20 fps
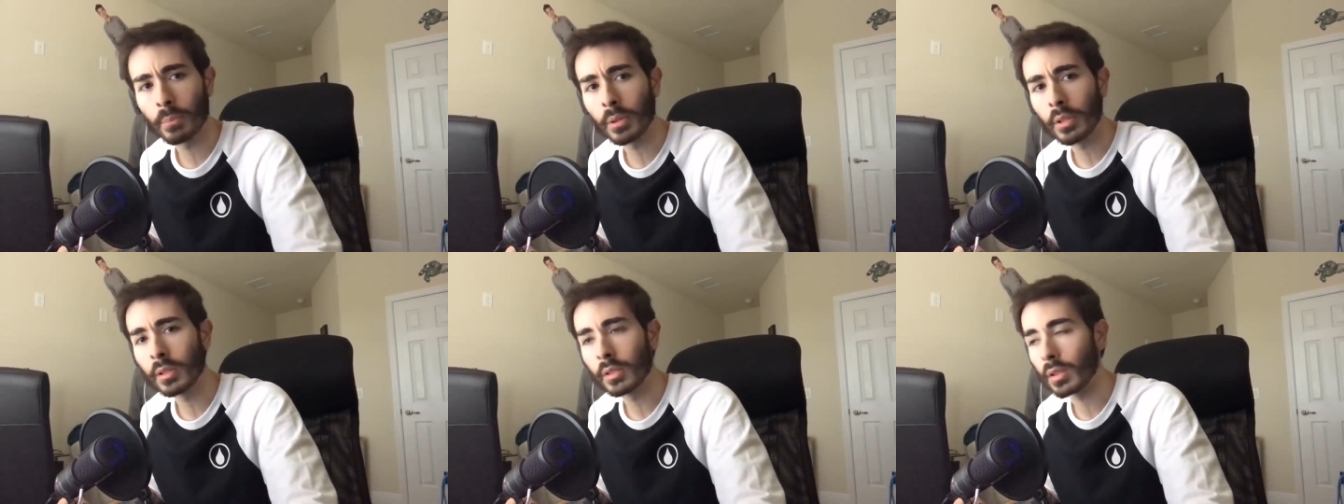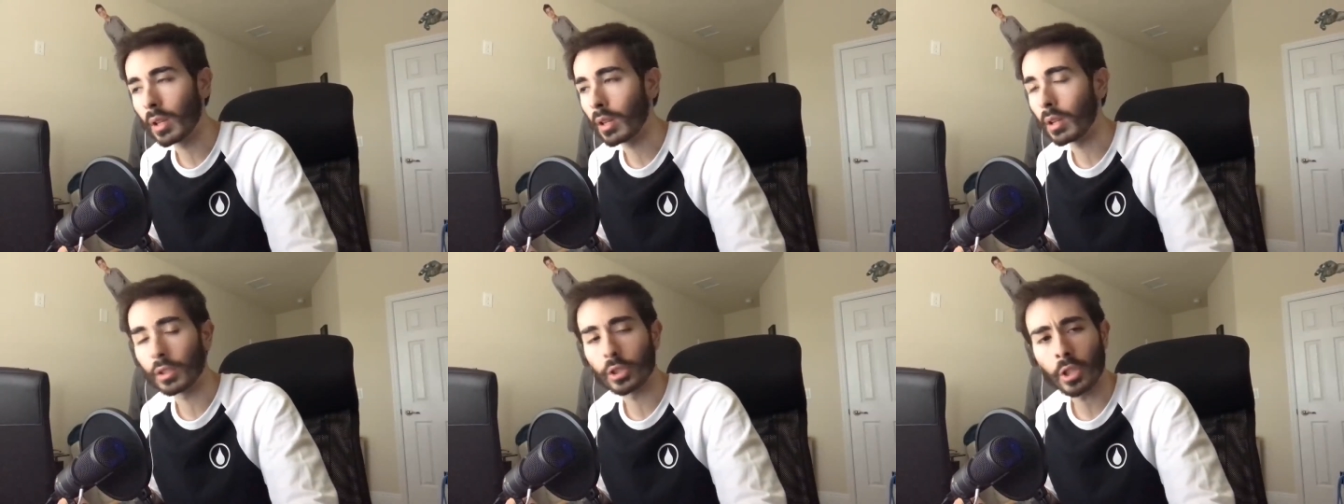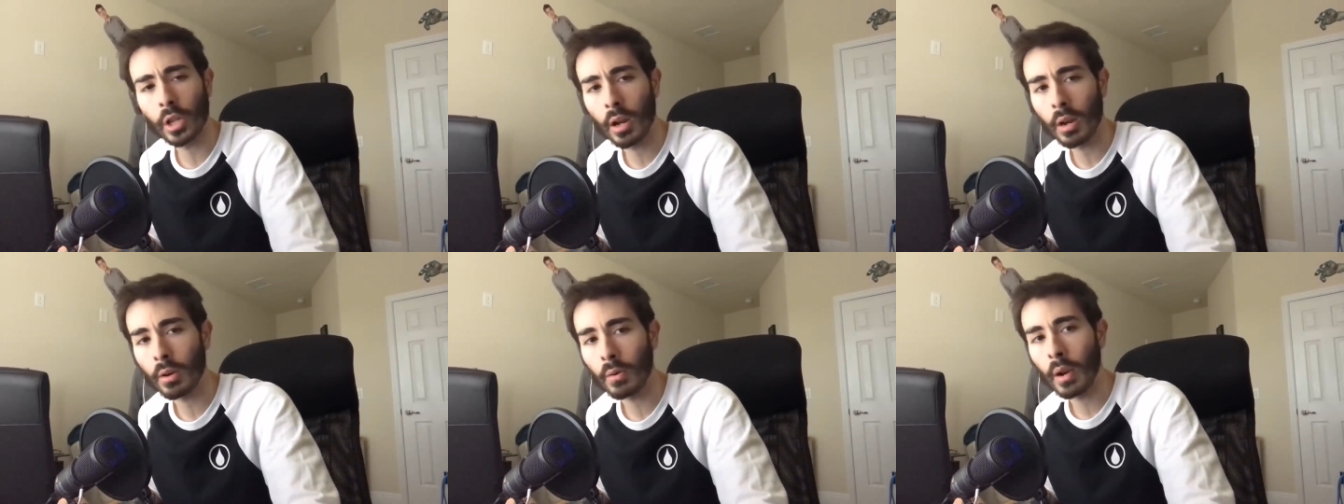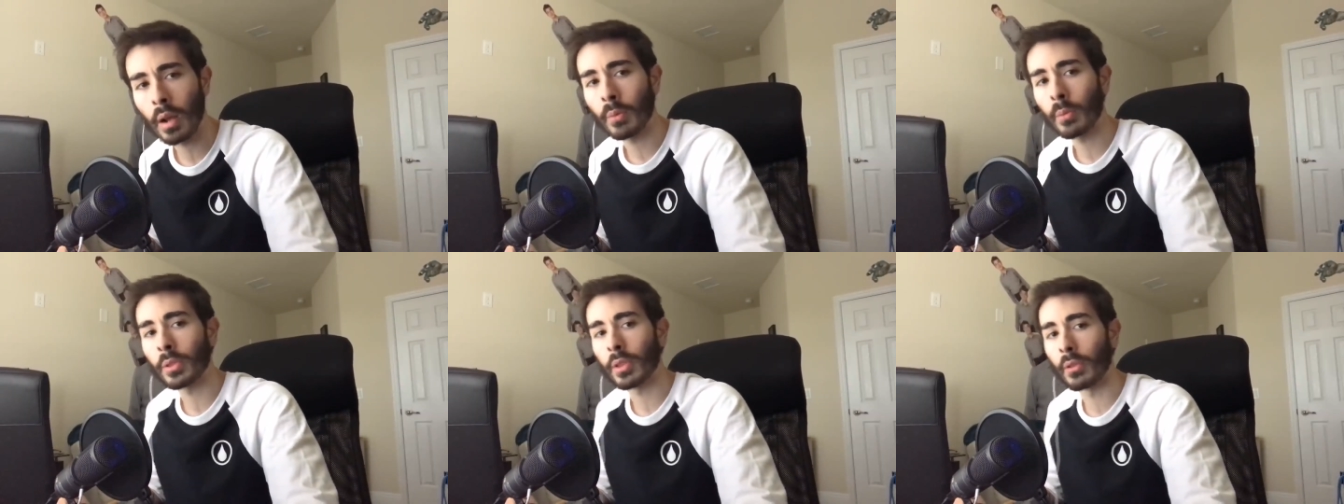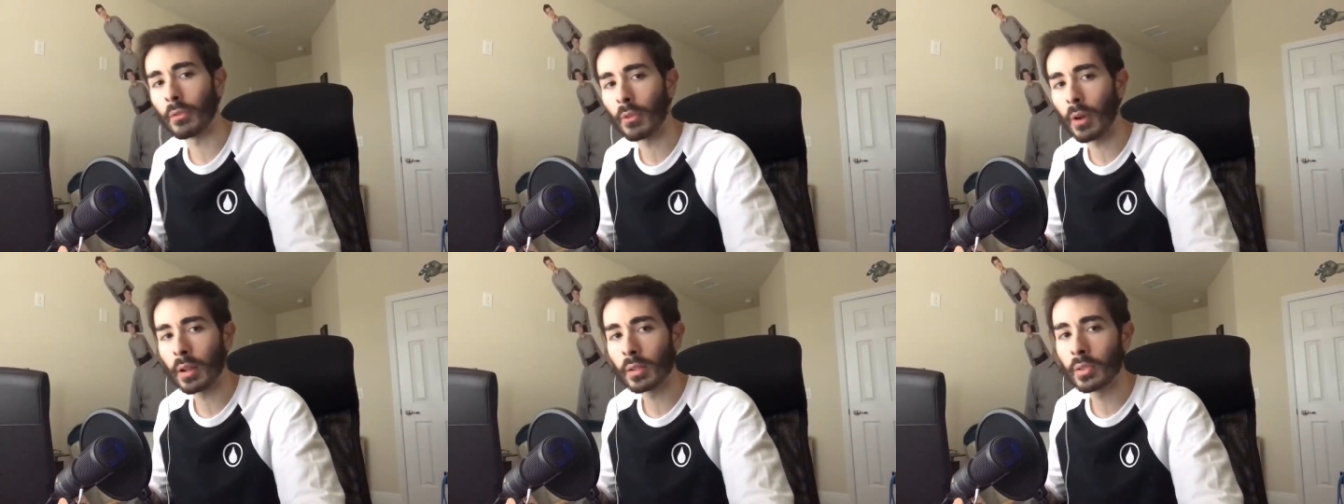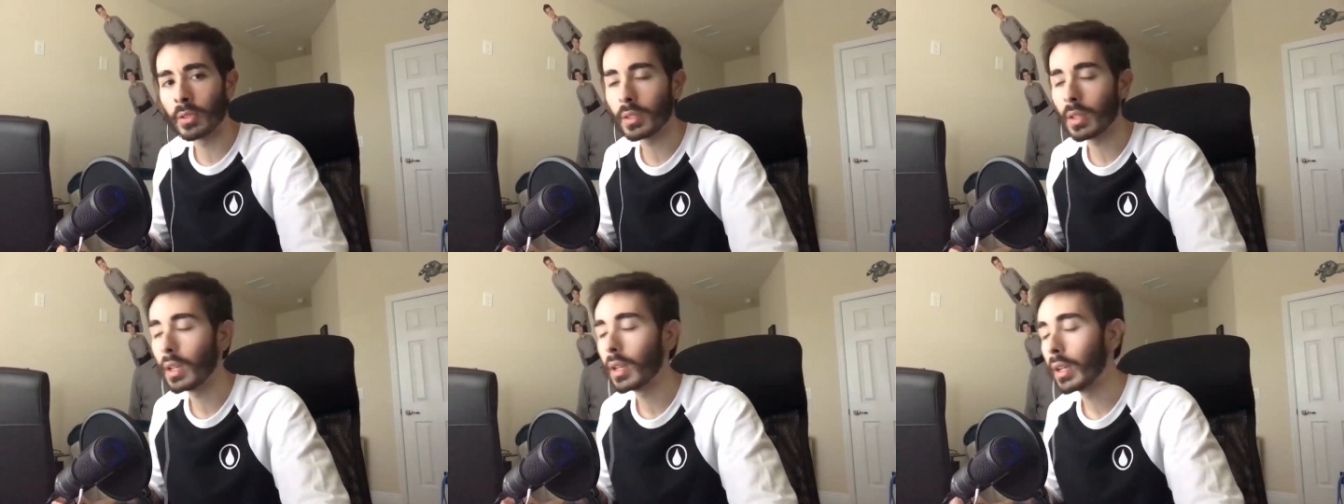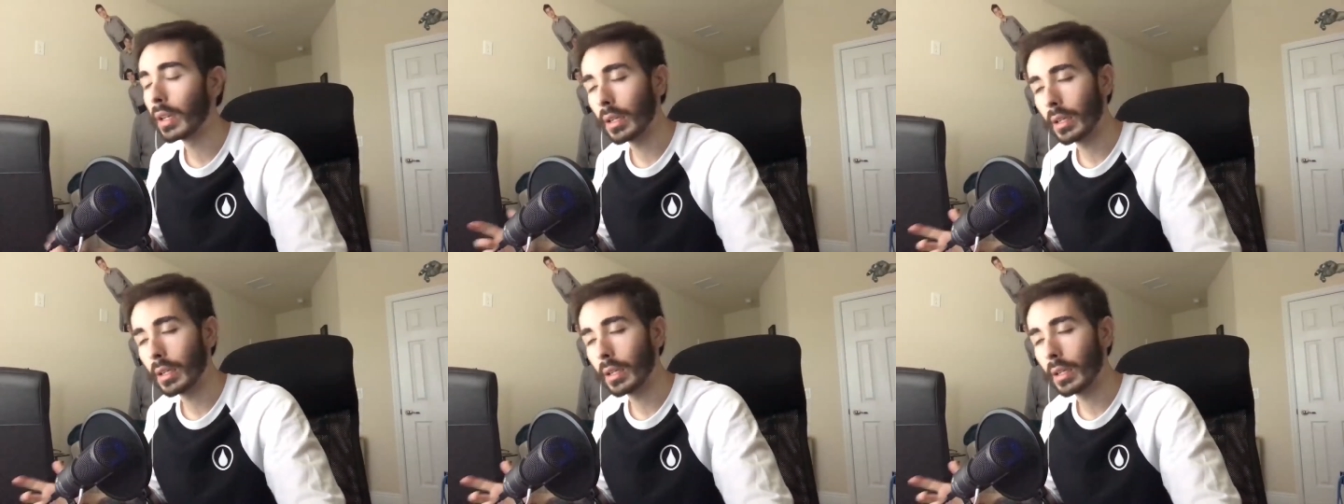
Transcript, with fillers: please? Uh, share it around with your friends.